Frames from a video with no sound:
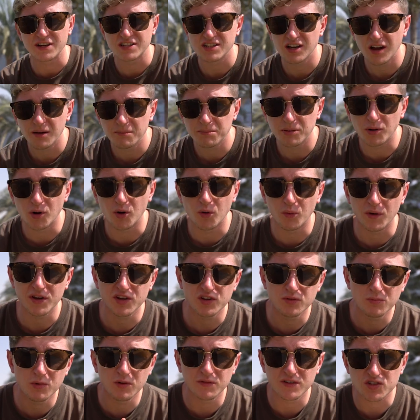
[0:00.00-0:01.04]
example, when
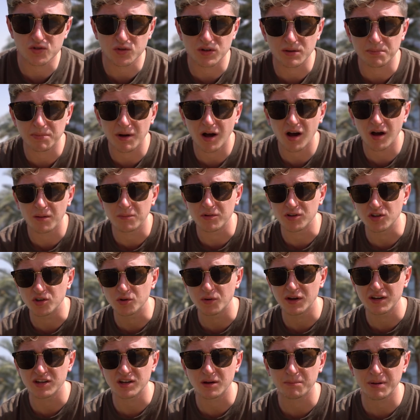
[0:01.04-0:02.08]
you move into an apartment, you
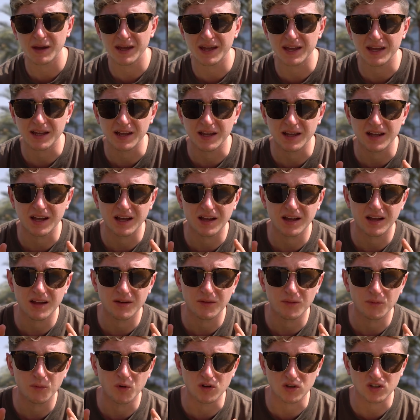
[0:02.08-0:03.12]
end up paying
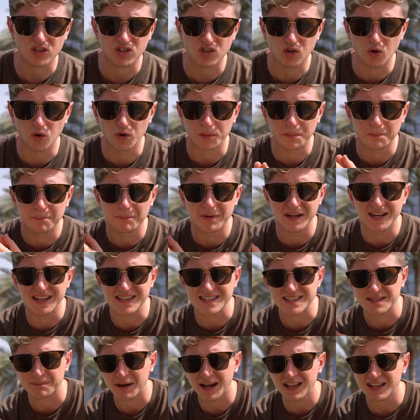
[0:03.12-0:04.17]
what's called
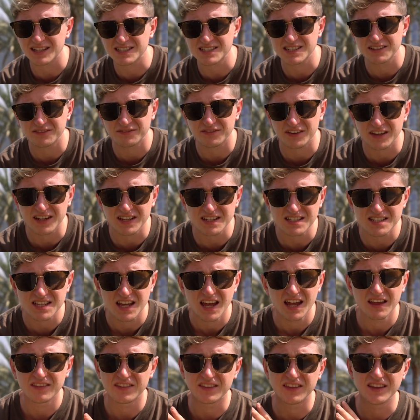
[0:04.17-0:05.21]
municipality fees.
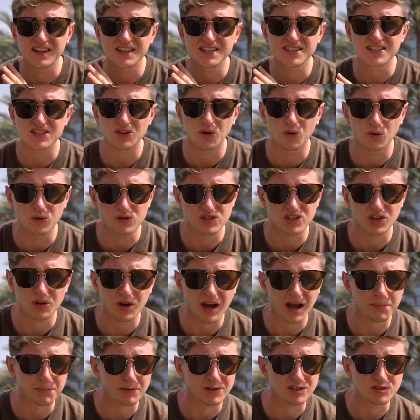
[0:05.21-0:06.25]
This also
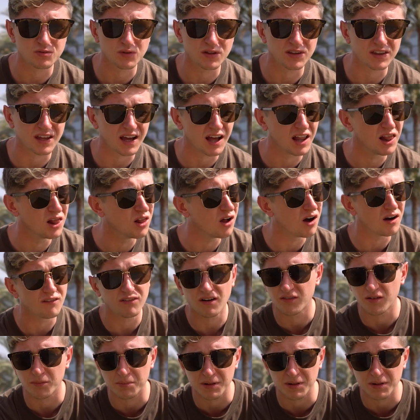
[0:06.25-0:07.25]
happens with a lot of other